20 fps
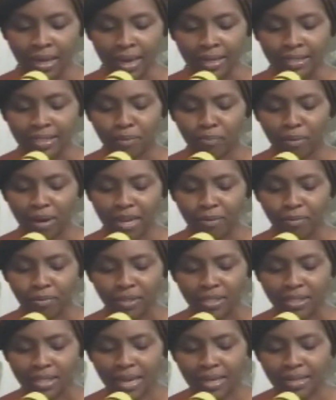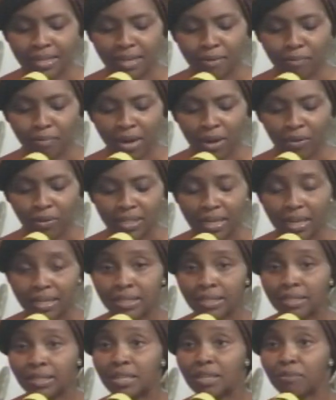the Bible says
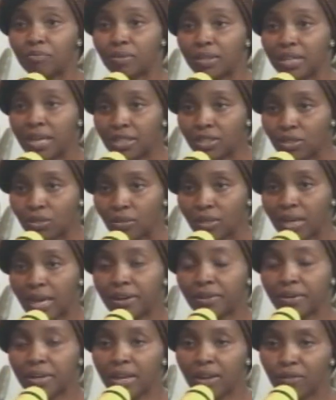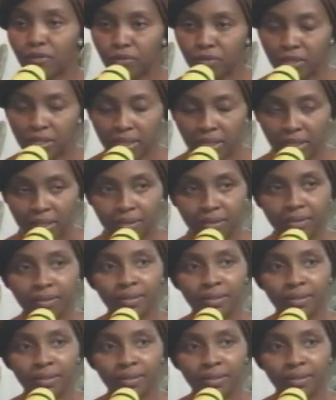that they began to carry everything.